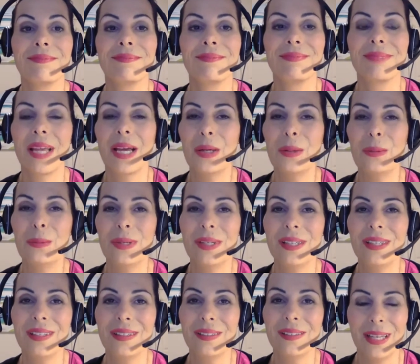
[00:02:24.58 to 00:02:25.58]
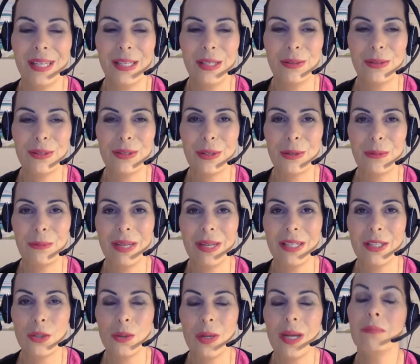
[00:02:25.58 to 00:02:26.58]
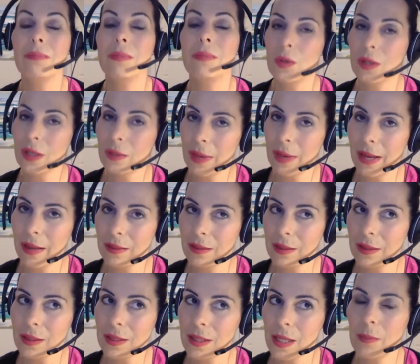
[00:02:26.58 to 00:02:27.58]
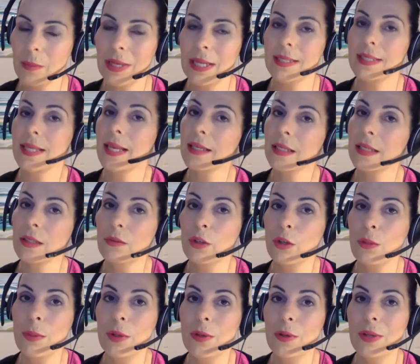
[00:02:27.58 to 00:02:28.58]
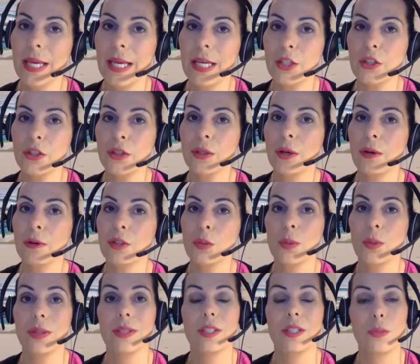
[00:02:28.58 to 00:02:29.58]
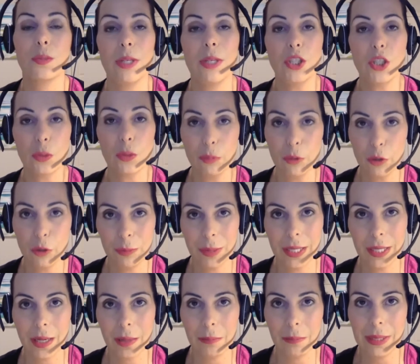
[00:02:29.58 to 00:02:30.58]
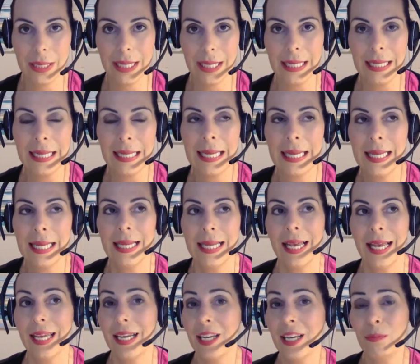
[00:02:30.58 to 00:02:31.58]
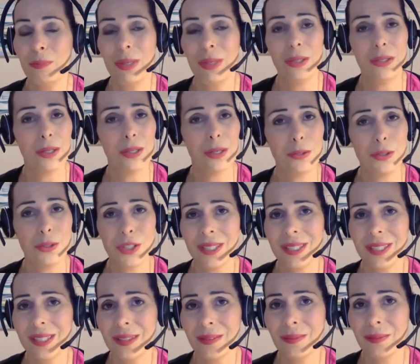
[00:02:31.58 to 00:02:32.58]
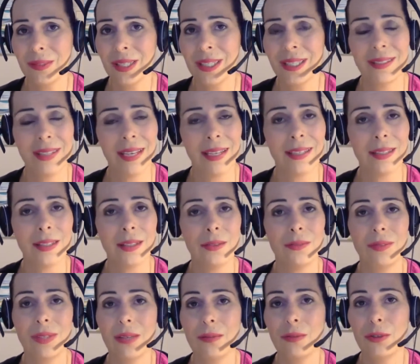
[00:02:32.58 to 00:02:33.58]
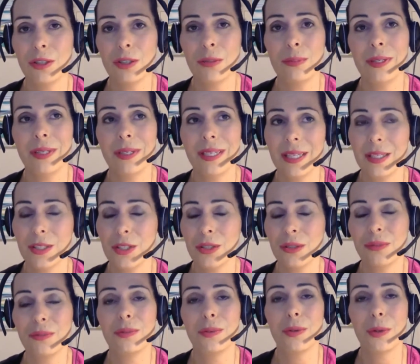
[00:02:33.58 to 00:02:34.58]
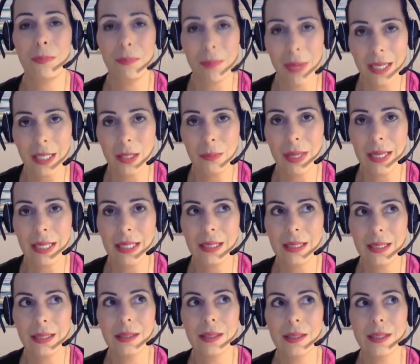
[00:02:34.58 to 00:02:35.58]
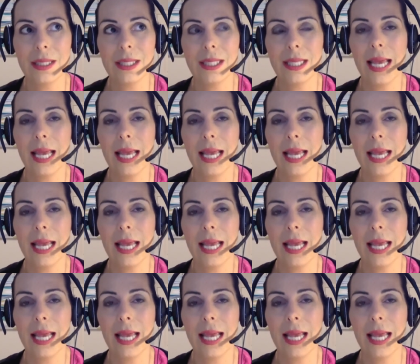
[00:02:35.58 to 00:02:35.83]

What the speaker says: I will. Thank you so much. I'm Laura Mathis. I'm an executive communication coach with the Speech Improvement Company, and I've been coaching executive level communication for many, many years.